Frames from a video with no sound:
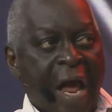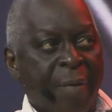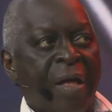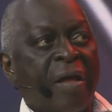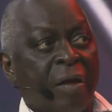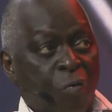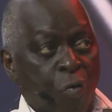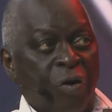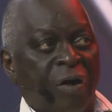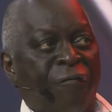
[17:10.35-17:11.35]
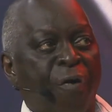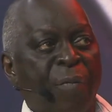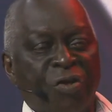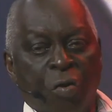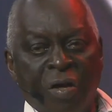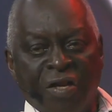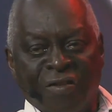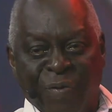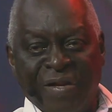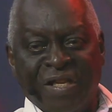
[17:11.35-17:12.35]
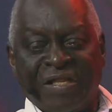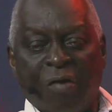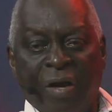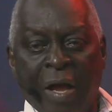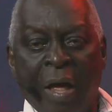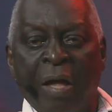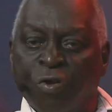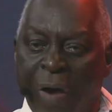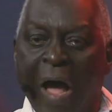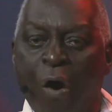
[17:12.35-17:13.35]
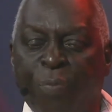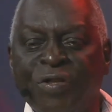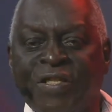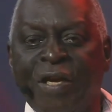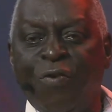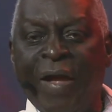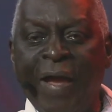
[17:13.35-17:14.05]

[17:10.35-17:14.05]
Good information is being dished out here. So I hope to see you again.